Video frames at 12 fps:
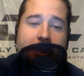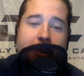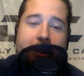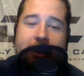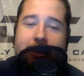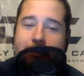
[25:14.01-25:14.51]

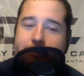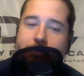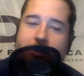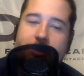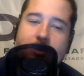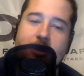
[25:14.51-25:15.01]
like
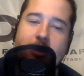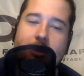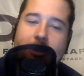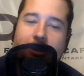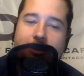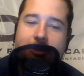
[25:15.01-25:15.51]
to
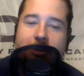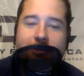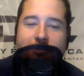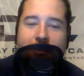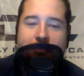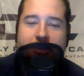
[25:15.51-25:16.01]
the to the
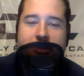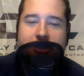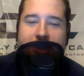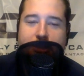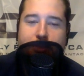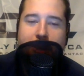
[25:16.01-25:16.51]
fifth or
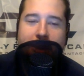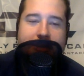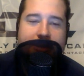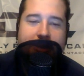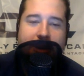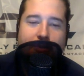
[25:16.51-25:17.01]
sixth spot
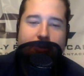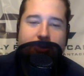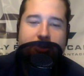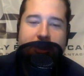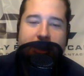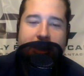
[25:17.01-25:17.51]
tonight. We'll
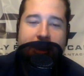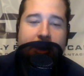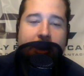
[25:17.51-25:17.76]
see.